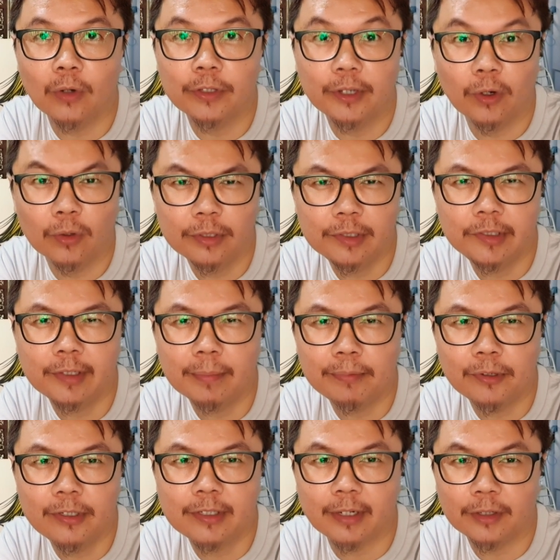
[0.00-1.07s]
the older
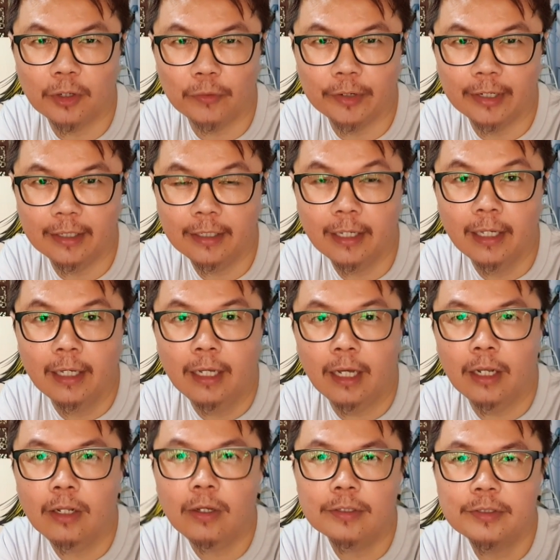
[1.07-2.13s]
Singaporeans are not ready,
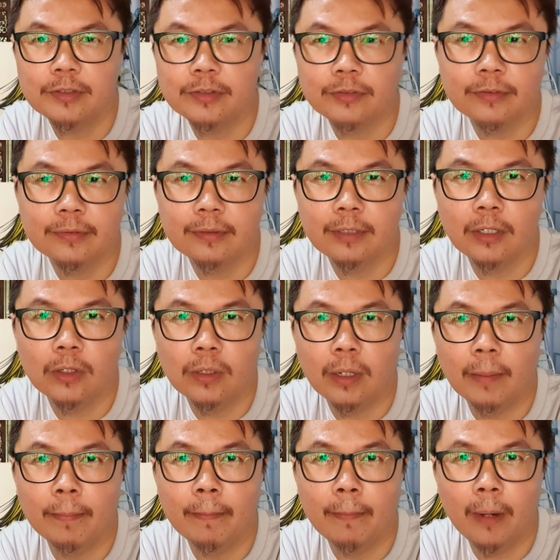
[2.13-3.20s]
a lot
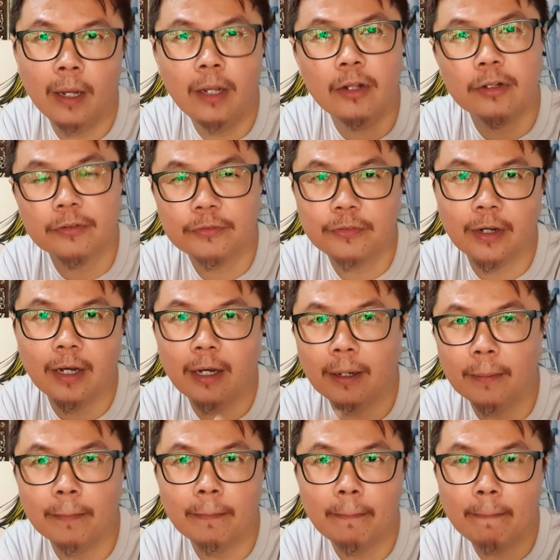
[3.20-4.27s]

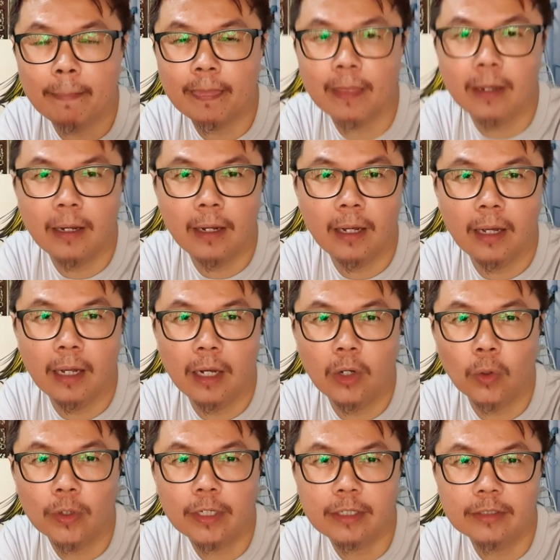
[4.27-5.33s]
of
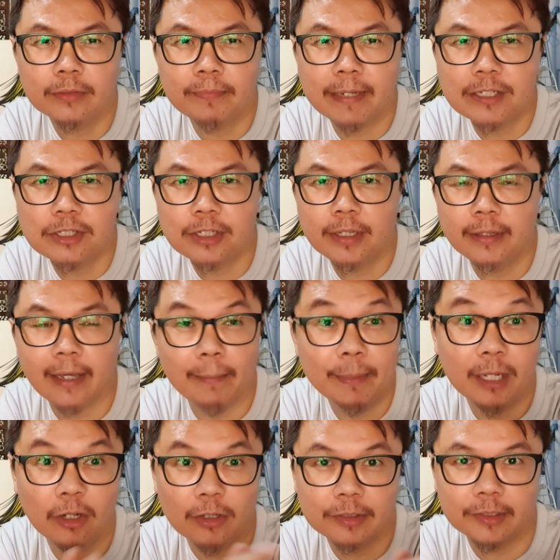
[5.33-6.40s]
locals mentioned that,
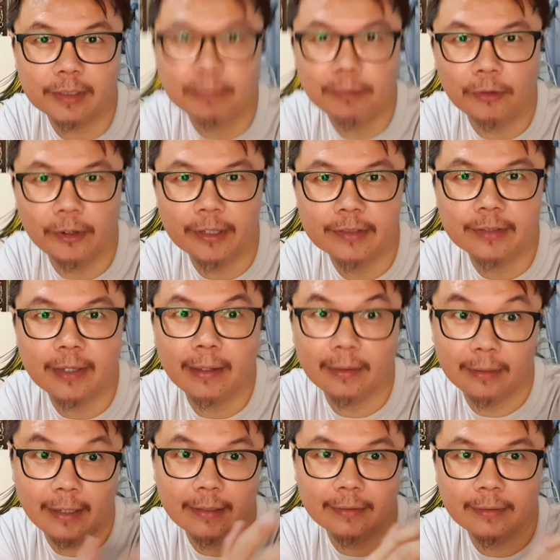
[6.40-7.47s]
a lot of Singaporeans
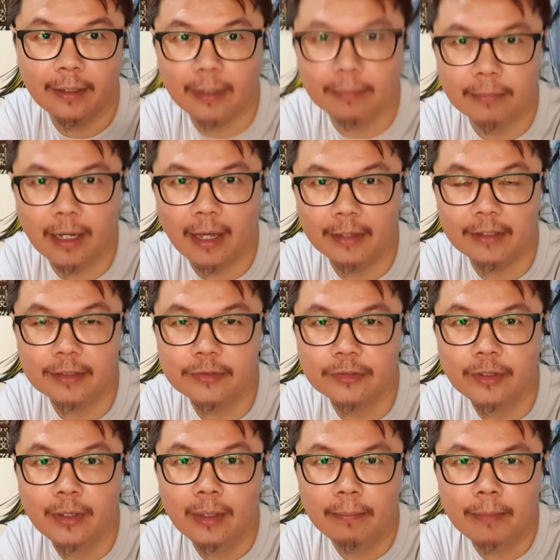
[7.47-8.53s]
and
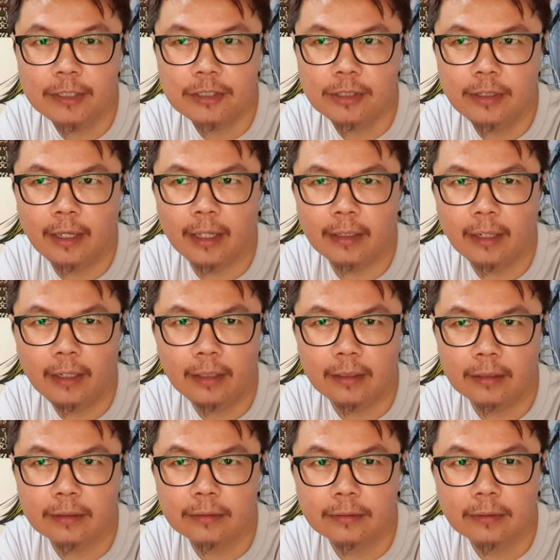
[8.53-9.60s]
others mentioned that,
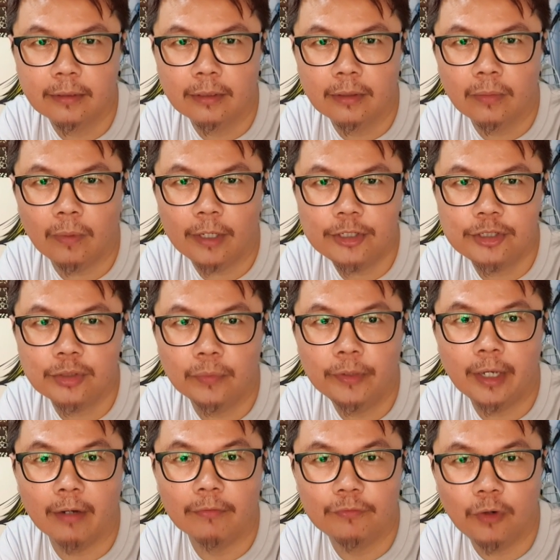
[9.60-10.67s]
hey, why should
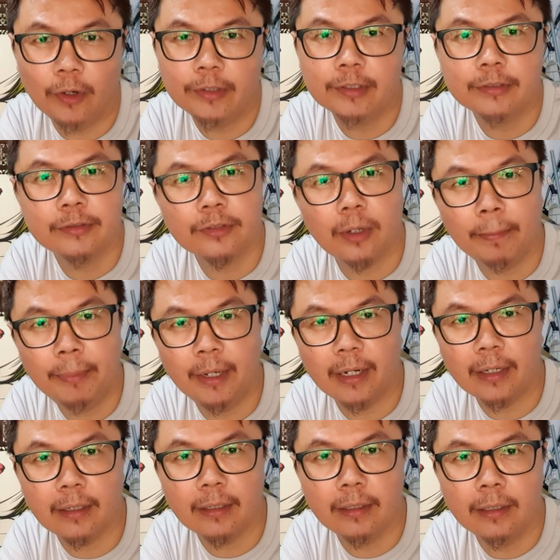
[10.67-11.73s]
we avoid this topic?
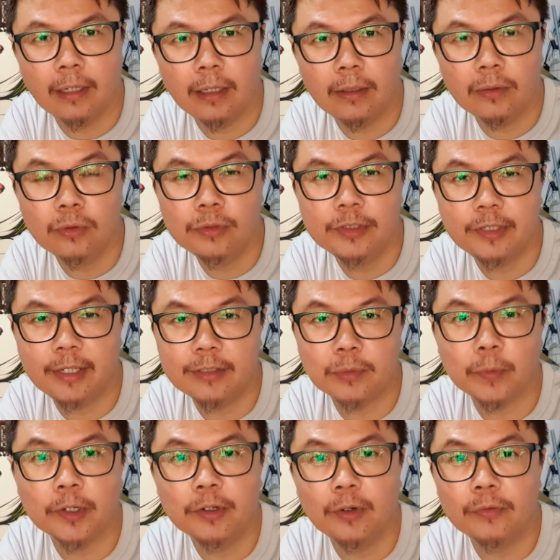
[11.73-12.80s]
Who says
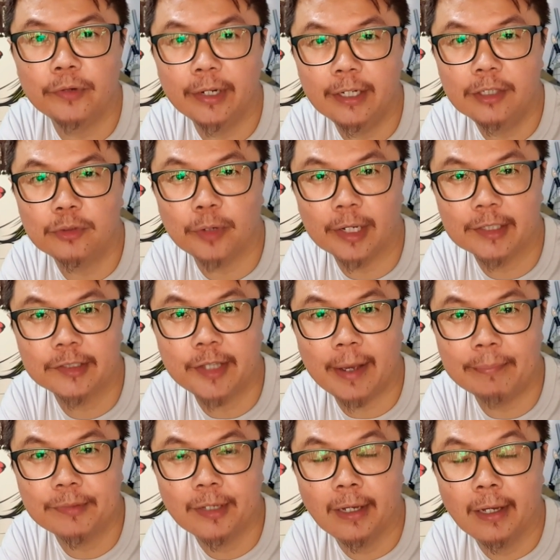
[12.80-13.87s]
that we're not ready to
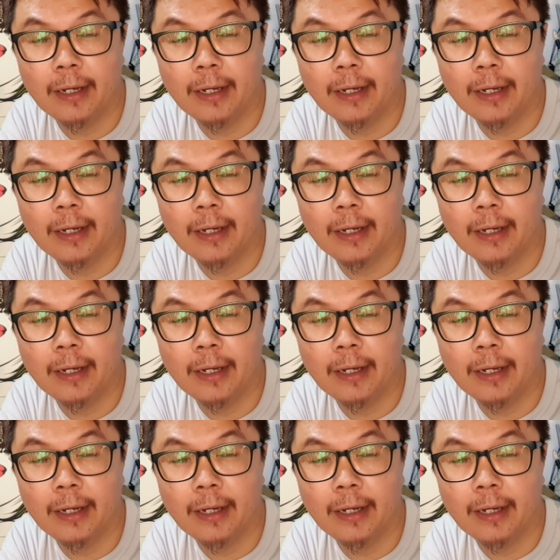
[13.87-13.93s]
accept